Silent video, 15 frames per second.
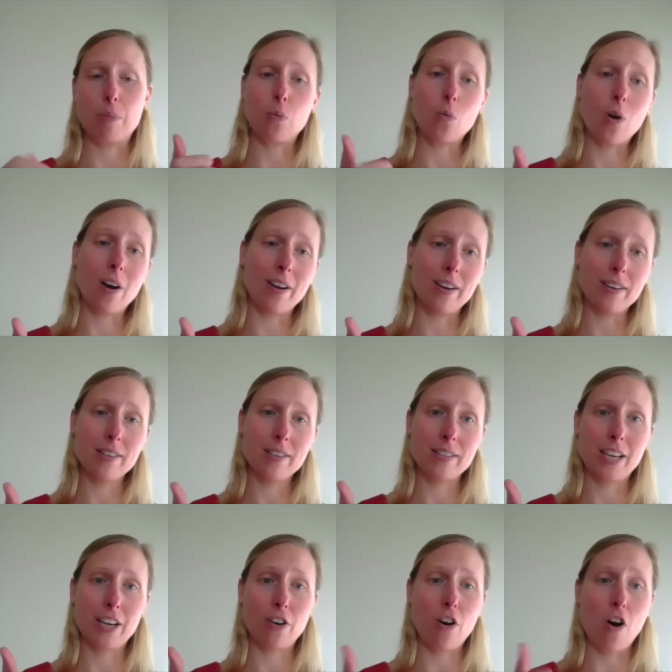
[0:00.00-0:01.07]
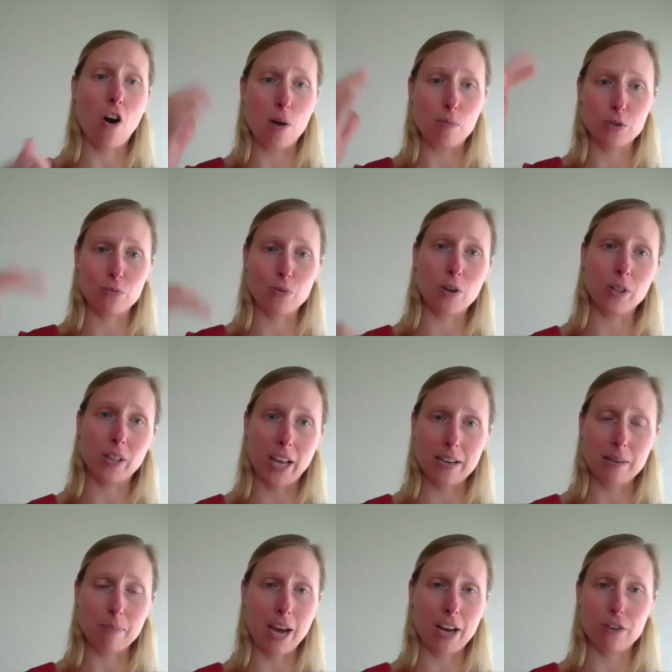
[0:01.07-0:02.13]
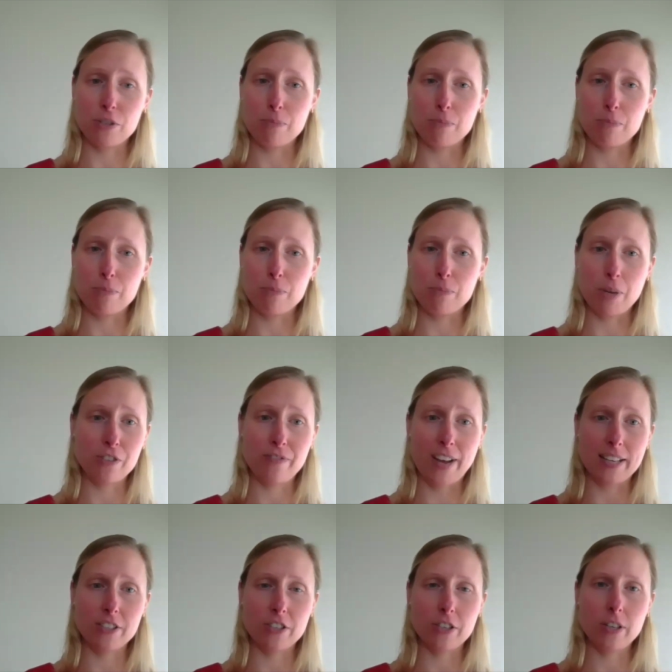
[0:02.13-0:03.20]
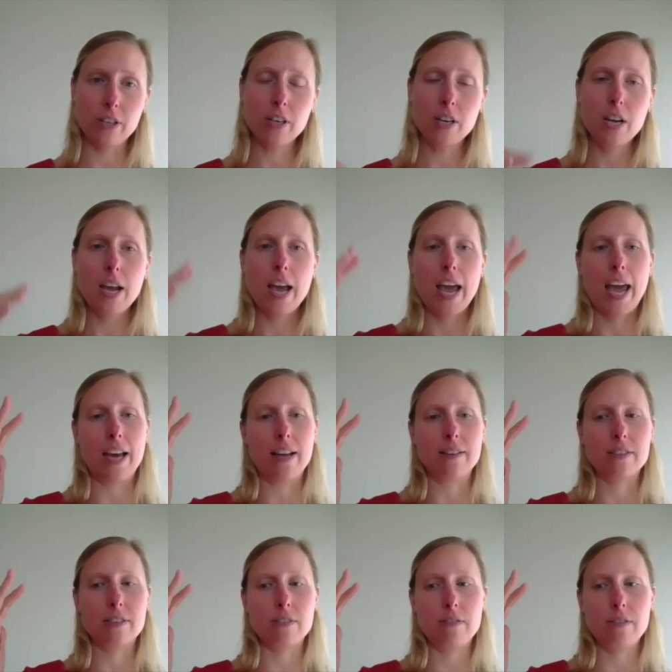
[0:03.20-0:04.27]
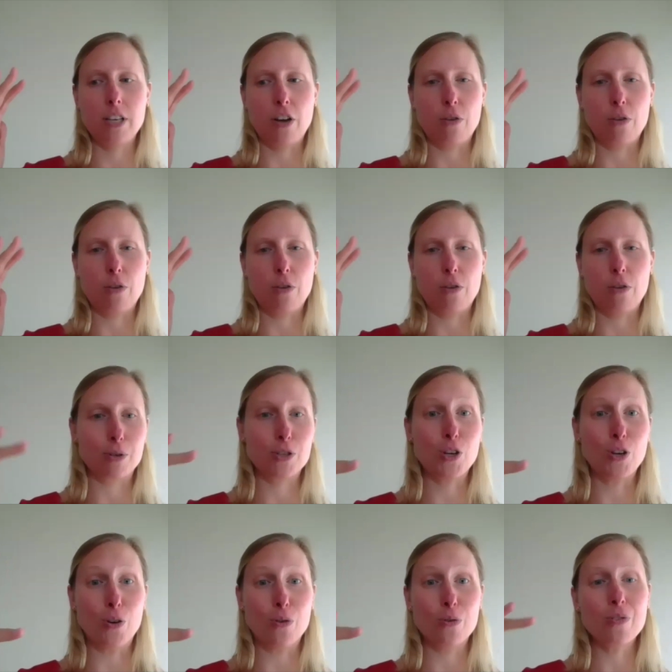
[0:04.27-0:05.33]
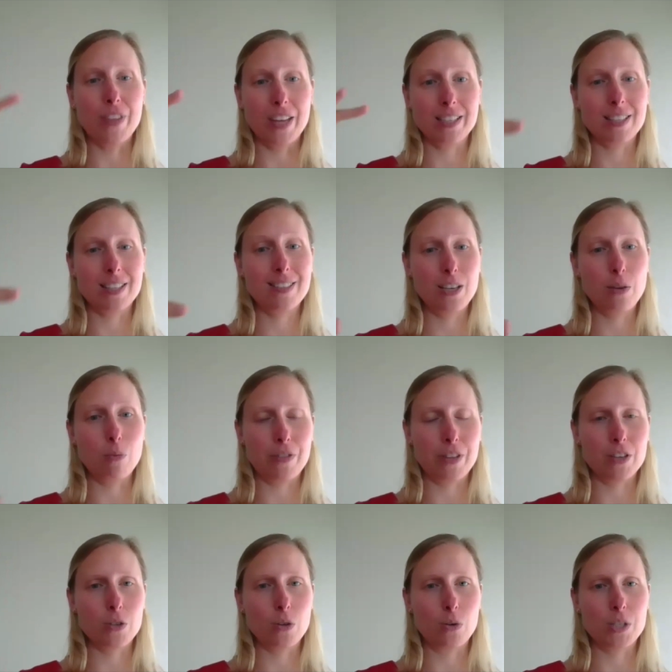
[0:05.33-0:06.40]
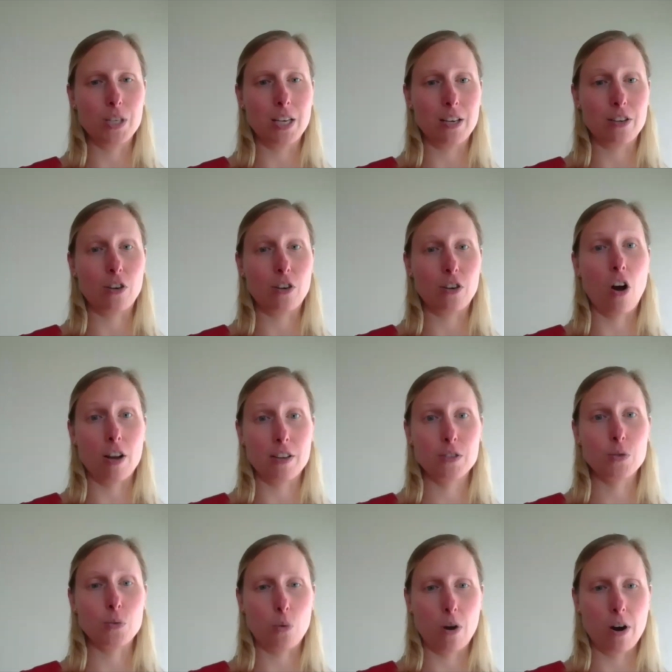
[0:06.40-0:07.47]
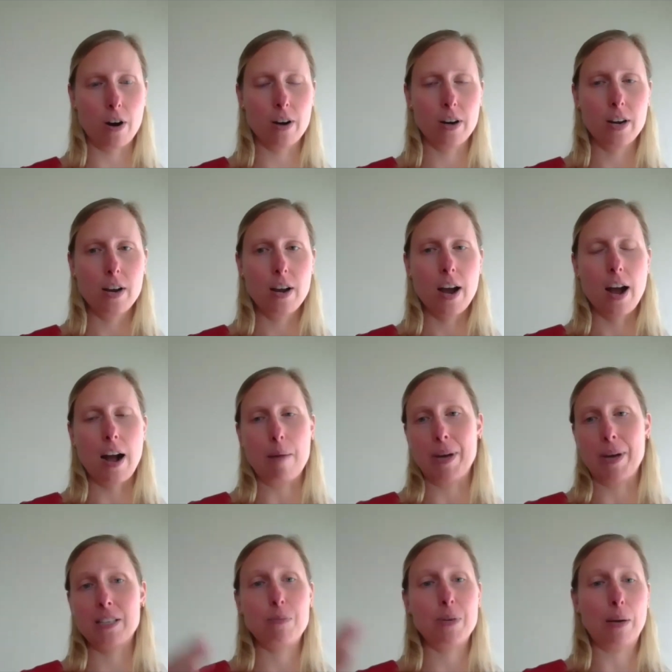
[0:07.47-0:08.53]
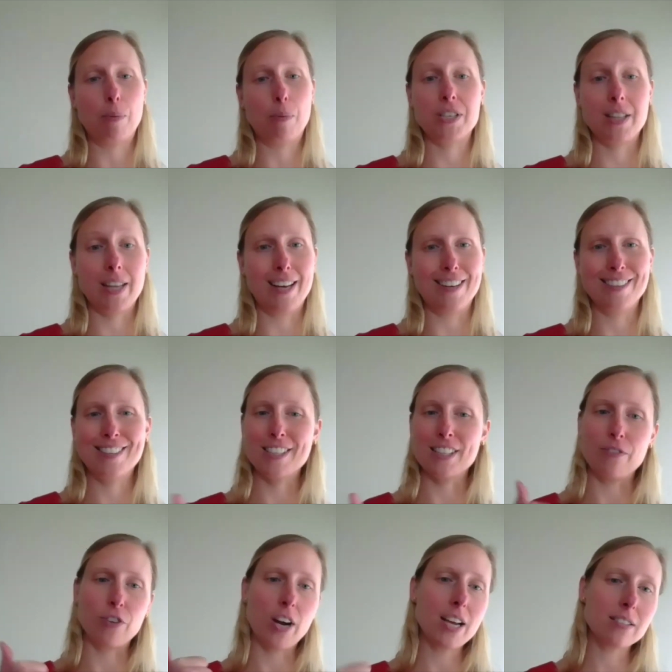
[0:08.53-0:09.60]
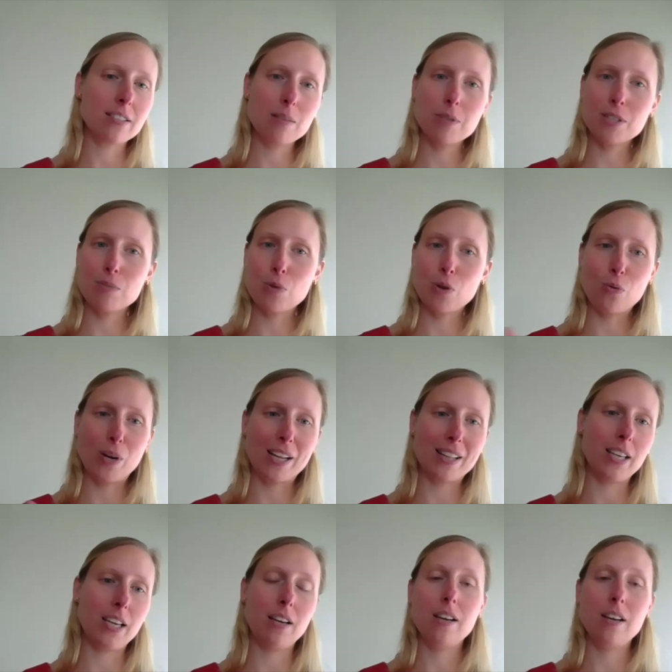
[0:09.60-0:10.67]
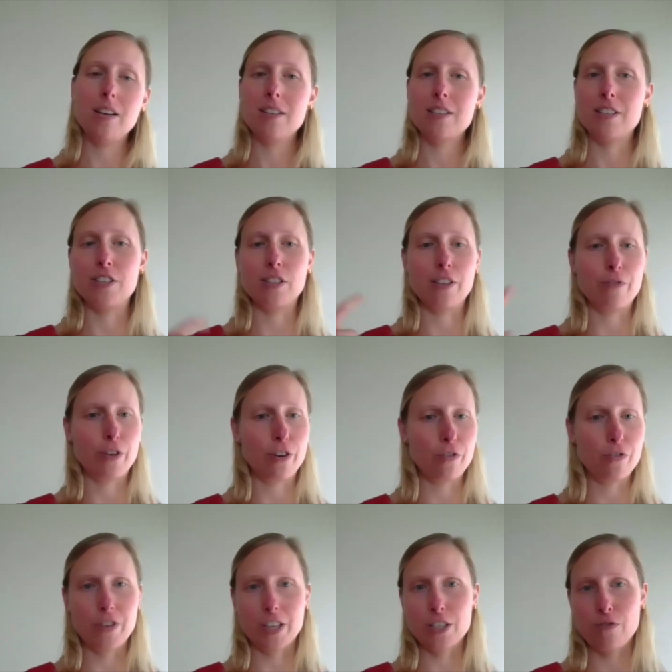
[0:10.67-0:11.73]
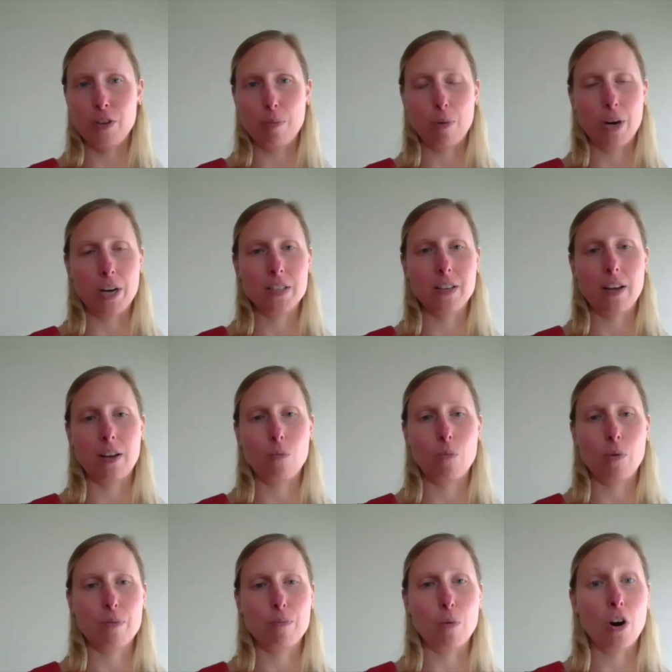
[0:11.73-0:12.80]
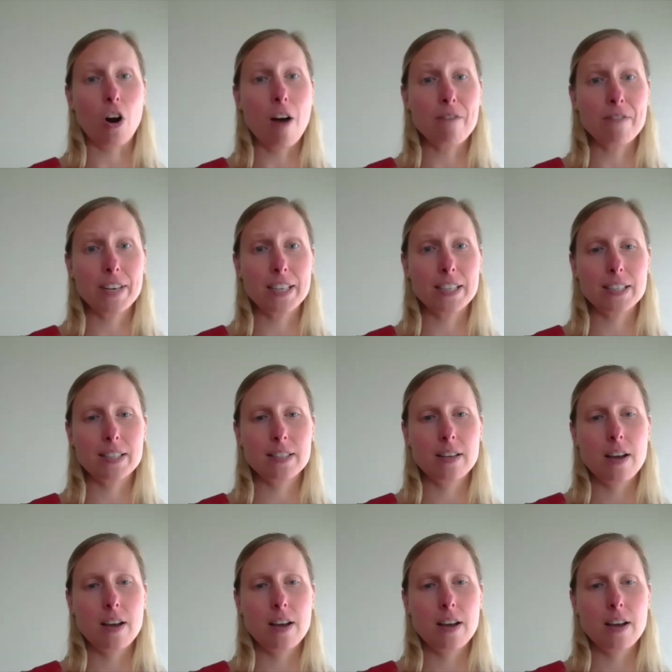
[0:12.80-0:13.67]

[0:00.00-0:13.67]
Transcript: one, get our arms around like matters much faster and you know number two then to see what the associated costs were um, and to be able to then deliver estimates more quickly to deliver fixed fee pricing with more confidence